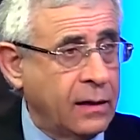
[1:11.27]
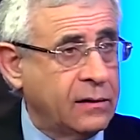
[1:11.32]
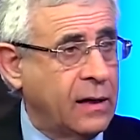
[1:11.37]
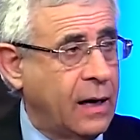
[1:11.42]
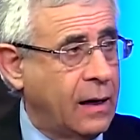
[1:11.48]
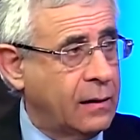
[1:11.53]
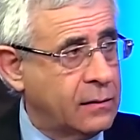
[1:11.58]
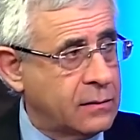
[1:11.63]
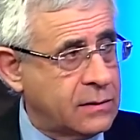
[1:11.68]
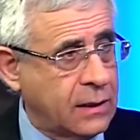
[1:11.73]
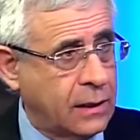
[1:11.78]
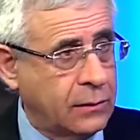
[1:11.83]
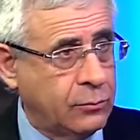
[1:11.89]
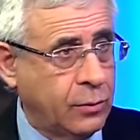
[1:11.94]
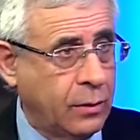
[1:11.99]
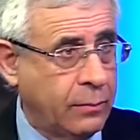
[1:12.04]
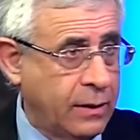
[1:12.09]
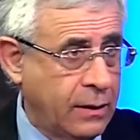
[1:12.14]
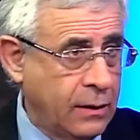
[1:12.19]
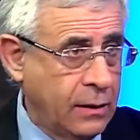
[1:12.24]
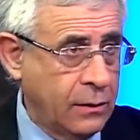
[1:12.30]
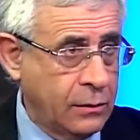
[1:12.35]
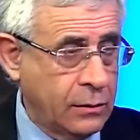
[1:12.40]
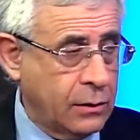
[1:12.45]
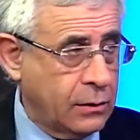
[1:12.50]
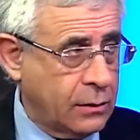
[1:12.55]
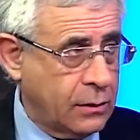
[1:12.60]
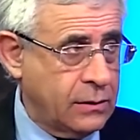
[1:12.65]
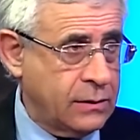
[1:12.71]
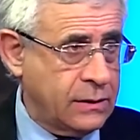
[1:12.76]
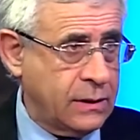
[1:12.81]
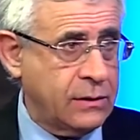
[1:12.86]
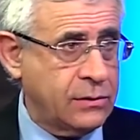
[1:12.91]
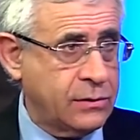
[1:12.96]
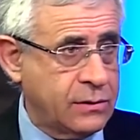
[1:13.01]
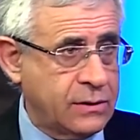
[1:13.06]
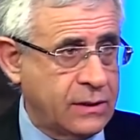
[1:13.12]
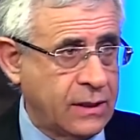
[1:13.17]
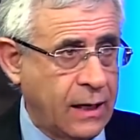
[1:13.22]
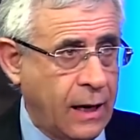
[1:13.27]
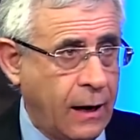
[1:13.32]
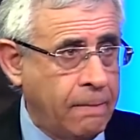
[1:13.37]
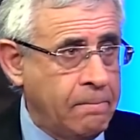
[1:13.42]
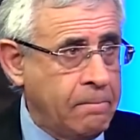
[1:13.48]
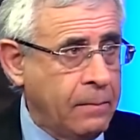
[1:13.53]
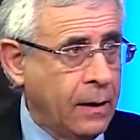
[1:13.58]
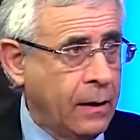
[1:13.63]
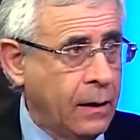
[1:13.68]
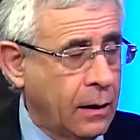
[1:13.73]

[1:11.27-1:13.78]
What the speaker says: and the other side will be, you can, as you see now,